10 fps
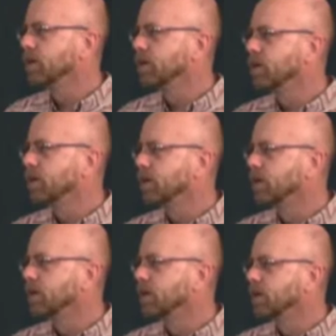
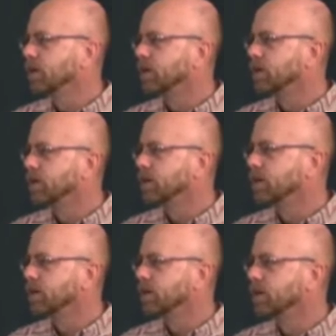
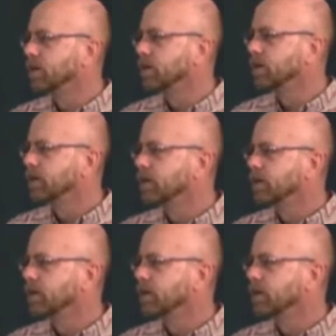No one is speaking in this clip.